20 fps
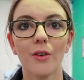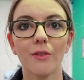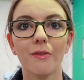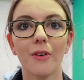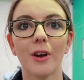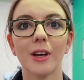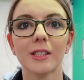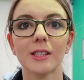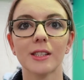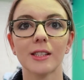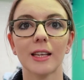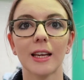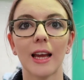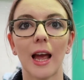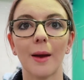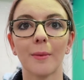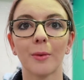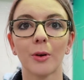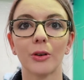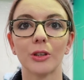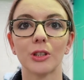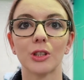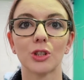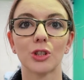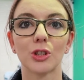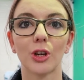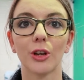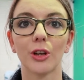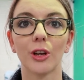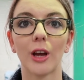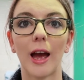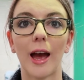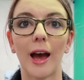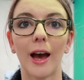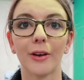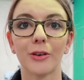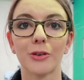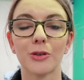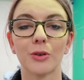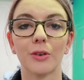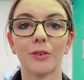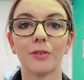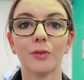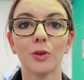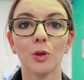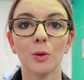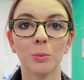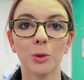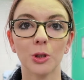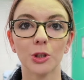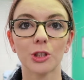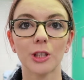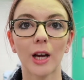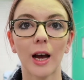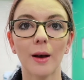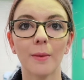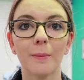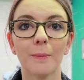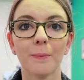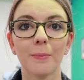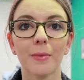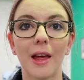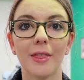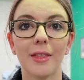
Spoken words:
Firstly, I'm going to show you how to do a full push-up,